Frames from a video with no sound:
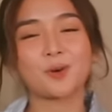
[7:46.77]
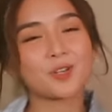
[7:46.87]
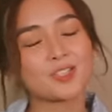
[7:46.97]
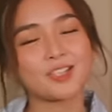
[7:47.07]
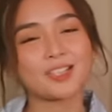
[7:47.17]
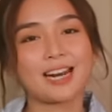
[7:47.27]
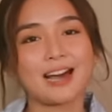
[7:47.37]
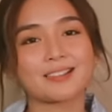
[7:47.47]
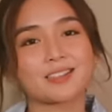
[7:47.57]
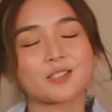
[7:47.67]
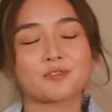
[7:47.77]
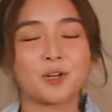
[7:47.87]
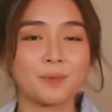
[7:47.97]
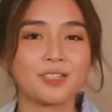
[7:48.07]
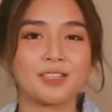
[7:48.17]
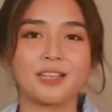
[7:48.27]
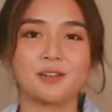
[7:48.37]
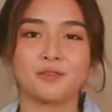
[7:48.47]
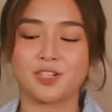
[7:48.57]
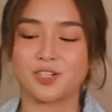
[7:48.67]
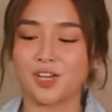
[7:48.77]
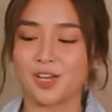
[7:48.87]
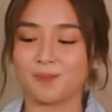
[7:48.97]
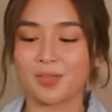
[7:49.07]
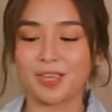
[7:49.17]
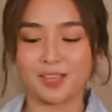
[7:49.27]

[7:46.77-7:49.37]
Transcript: one sunglasses from Ideal Vision.